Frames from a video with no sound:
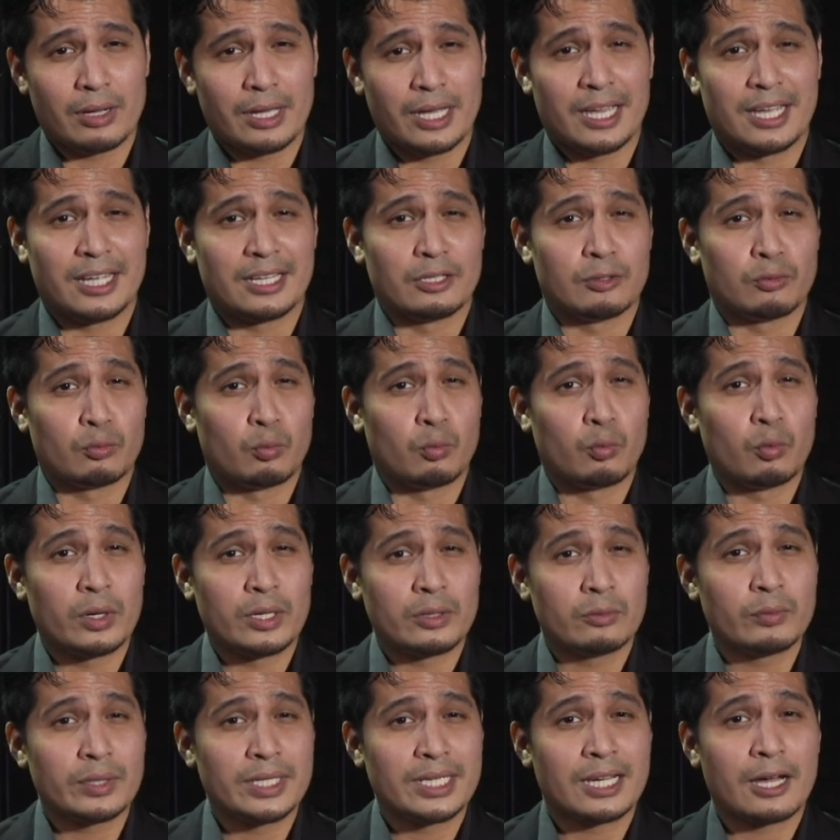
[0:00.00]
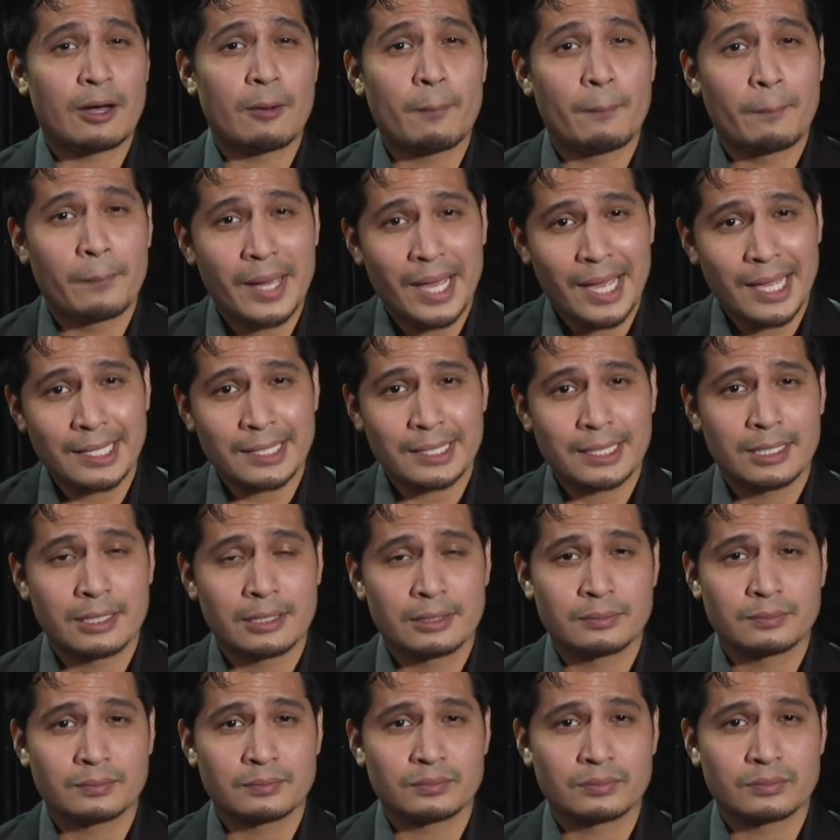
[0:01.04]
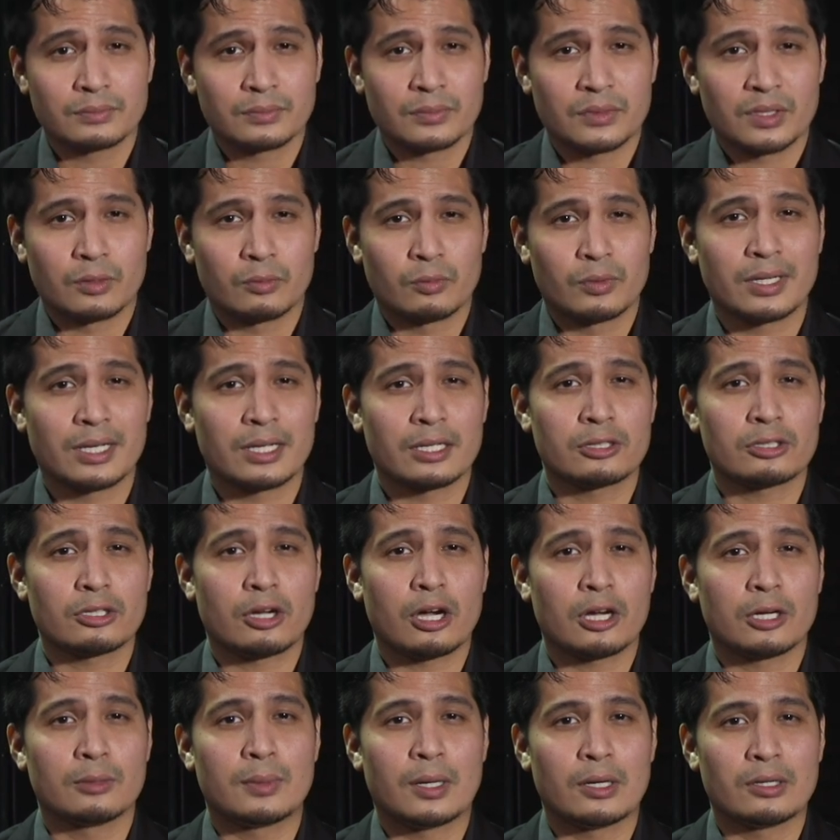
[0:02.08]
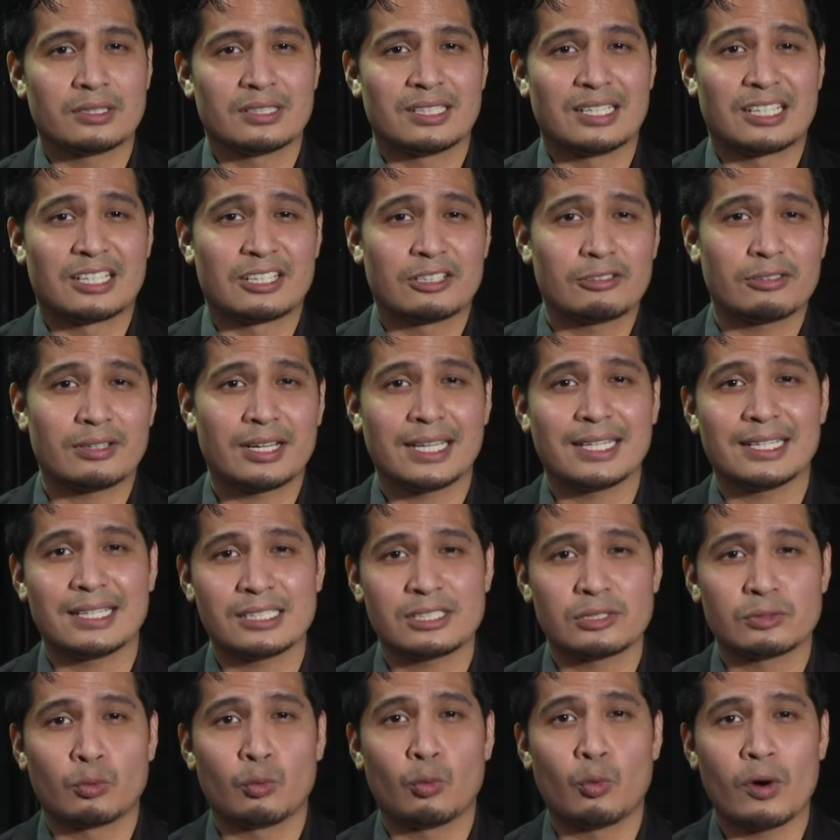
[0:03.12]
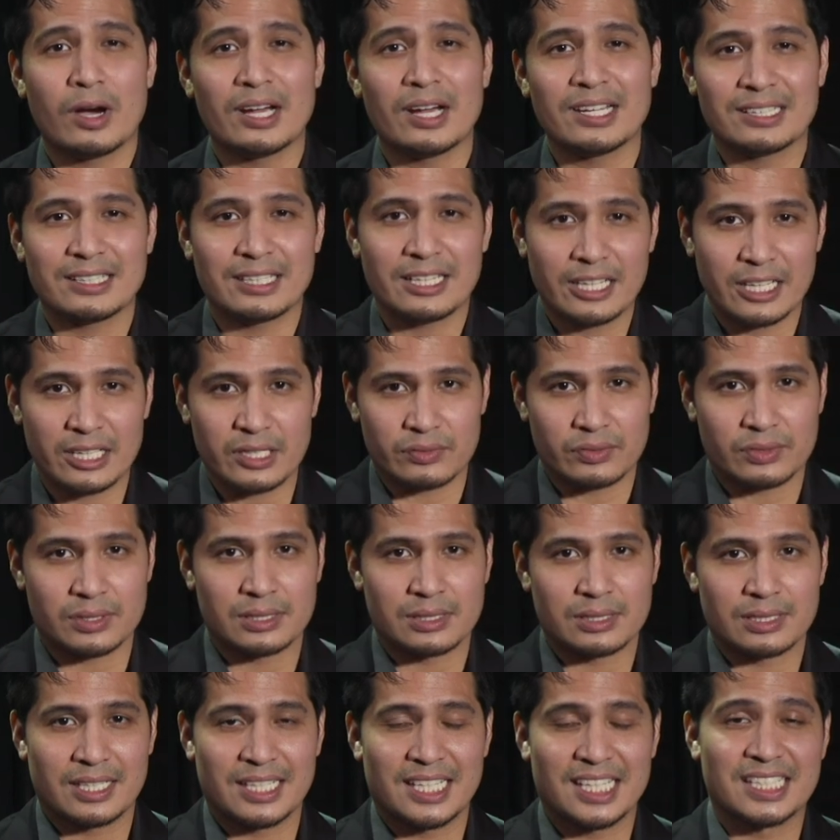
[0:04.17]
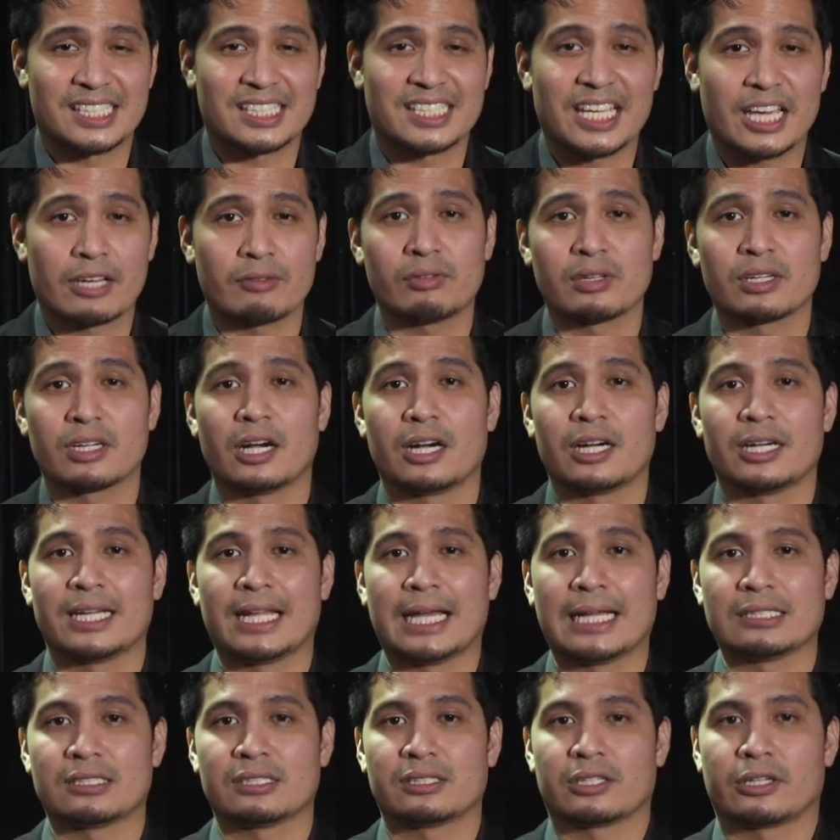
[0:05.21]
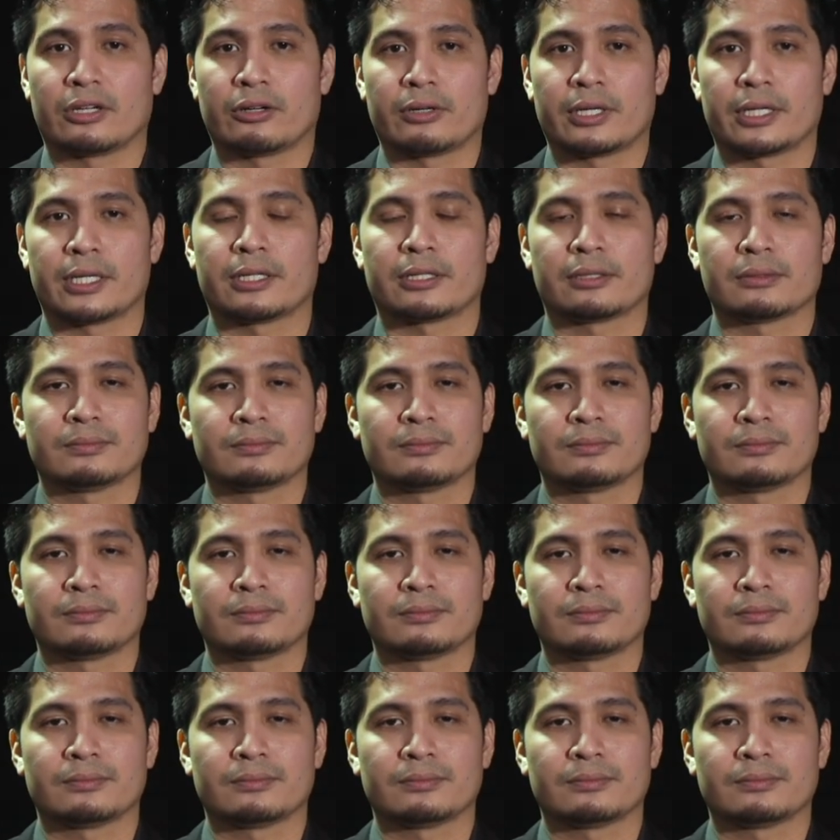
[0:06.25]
and when we come back, we're gonna talk about the greatest what-ifs in Kevin Garnett's career.